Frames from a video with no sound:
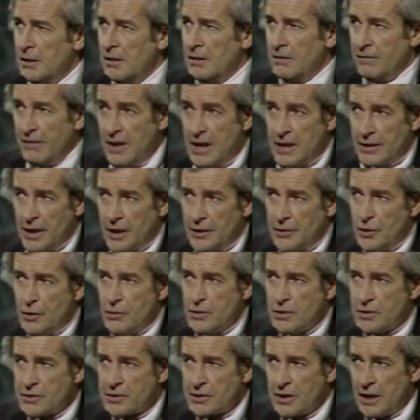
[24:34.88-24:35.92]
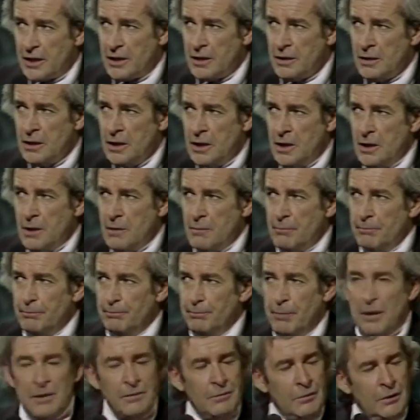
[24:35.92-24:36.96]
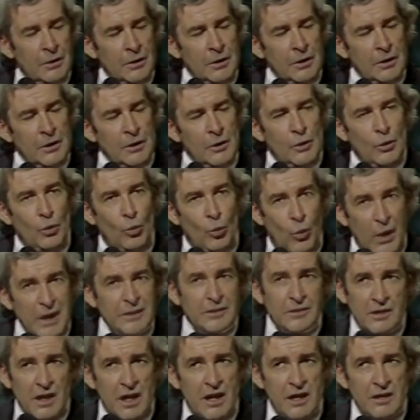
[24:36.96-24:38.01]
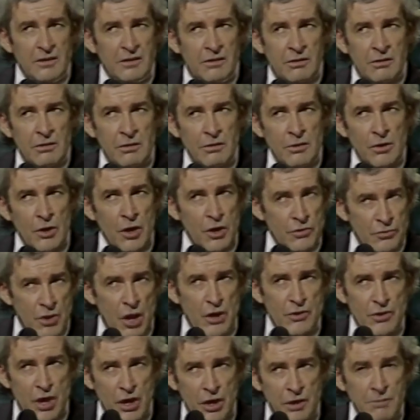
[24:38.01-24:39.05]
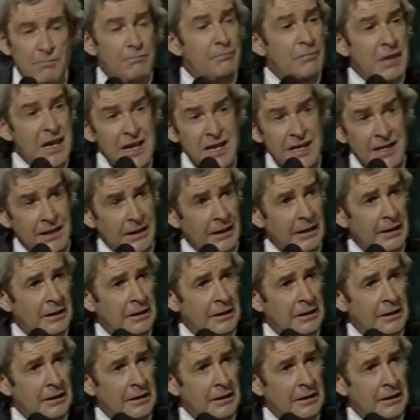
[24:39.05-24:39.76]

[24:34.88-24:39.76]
Fine, I know you're saying it, but what does mean?